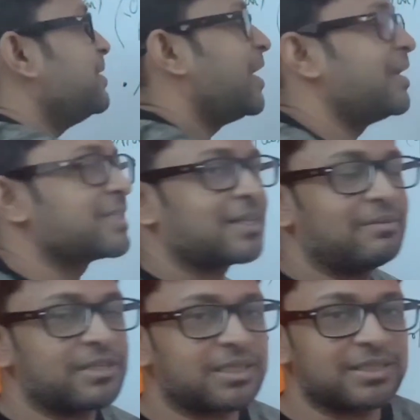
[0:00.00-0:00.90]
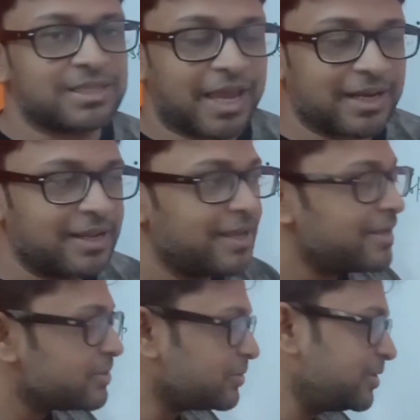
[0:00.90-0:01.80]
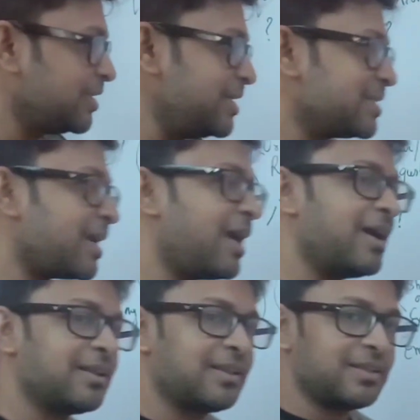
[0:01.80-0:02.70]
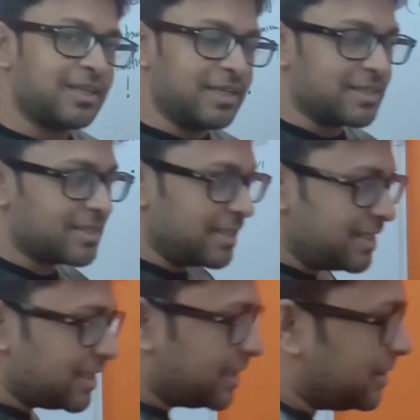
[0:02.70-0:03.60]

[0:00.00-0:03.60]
an exclamation sign. So these are the things, these are the